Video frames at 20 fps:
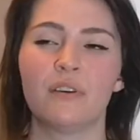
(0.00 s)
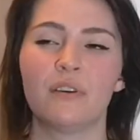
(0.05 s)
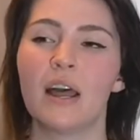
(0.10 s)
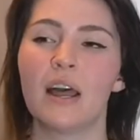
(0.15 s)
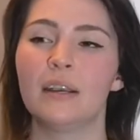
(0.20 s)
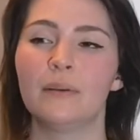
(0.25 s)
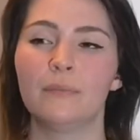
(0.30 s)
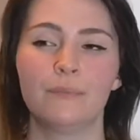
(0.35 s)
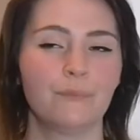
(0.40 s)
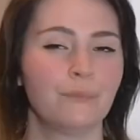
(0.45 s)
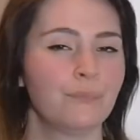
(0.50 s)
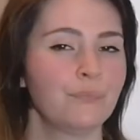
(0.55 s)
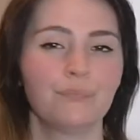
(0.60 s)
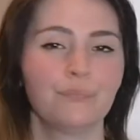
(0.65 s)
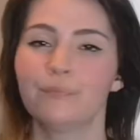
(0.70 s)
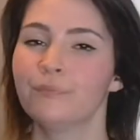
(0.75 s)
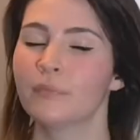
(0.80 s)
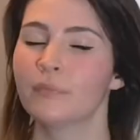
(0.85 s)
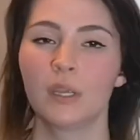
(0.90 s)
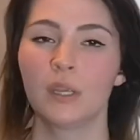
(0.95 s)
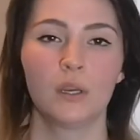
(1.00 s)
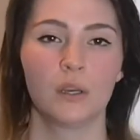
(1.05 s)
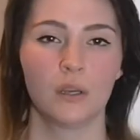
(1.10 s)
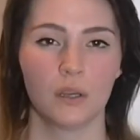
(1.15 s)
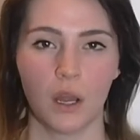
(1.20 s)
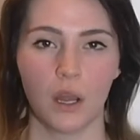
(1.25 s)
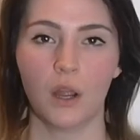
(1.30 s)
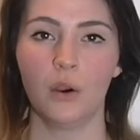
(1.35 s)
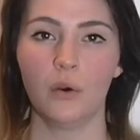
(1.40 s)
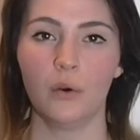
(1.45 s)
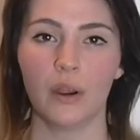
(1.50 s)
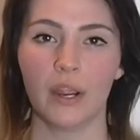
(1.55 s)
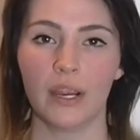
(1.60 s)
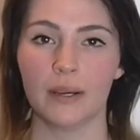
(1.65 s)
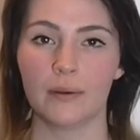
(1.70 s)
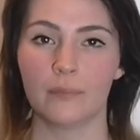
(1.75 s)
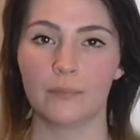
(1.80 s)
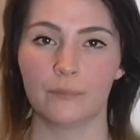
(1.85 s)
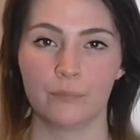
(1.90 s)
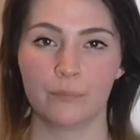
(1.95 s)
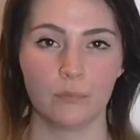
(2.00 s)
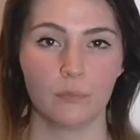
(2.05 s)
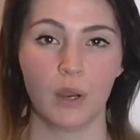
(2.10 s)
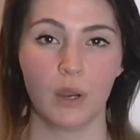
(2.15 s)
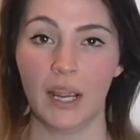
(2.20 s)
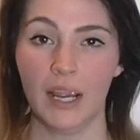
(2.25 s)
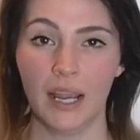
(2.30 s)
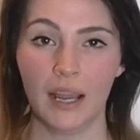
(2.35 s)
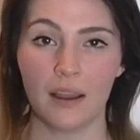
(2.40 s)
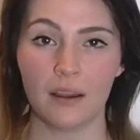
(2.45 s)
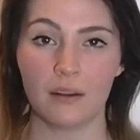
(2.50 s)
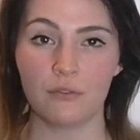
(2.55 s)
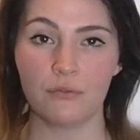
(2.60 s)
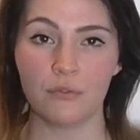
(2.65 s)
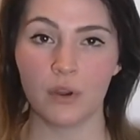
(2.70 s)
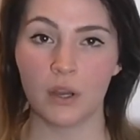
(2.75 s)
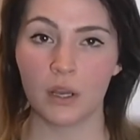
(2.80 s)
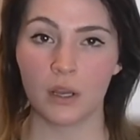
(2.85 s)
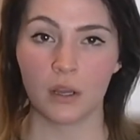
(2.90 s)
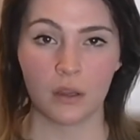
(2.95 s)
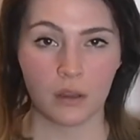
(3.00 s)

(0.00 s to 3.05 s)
fine. All right. I have